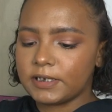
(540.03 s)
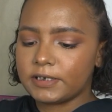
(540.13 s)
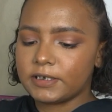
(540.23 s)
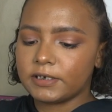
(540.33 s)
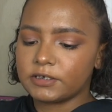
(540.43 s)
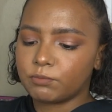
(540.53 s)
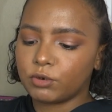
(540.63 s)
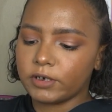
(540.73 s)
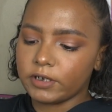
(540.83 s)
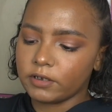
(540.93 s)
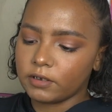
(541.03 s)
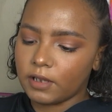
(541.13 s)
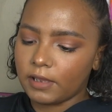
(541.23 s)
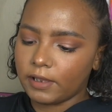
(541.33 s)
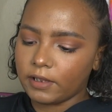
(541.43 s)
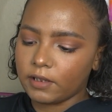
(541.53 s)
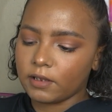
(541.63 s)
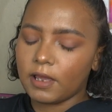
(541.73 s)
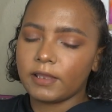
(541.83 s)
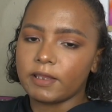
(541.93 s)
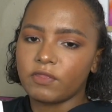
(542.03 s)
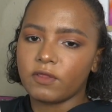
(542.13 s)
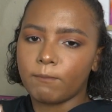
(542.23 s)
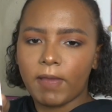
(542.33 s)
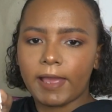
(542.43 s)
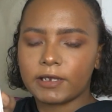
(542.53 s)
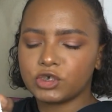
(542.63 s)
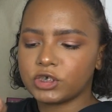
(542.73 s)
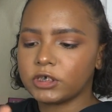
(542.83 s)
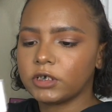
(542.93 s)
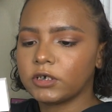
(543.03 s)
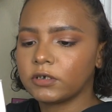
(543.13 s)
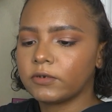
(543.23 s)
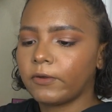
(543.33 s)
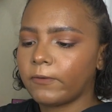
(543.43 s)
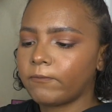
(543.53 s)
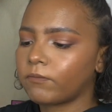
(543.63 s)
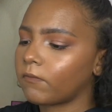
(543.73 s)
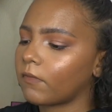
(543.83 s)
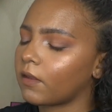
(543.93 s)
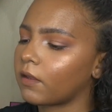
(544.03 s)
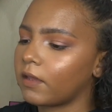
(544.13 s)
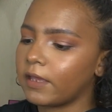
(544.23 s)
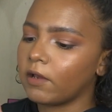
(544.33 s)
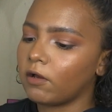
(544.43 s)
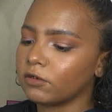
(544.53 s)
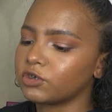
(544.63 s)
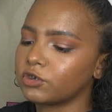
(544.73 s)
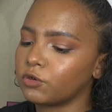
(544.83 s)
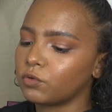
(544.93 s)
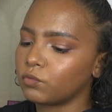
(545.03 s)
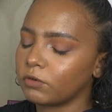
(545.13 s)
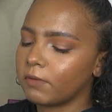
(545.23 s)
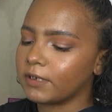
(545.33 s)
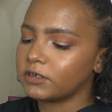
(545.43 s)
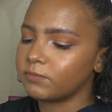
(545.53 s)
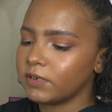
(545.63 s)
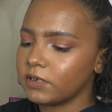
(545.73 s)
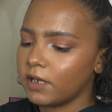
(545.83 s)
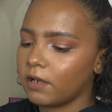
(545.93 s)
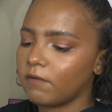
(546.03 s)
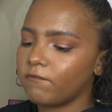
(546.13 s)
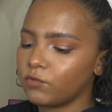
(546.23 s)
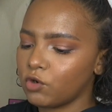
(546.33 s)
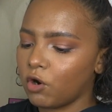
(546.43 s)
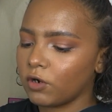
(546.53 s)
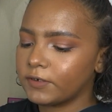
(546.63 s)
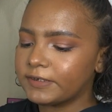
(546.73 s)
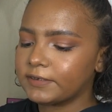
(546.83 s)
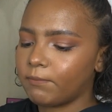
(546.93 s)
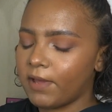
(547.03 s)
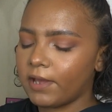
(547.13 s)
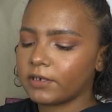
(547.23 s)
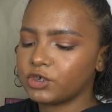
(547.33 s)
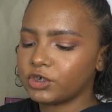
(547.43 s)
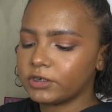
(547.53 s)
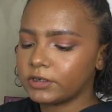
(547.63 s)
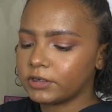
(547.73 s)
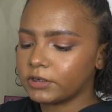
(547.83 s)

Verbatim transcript: it is pretty I like it I like the packaging it also reminds me of NARS packaging.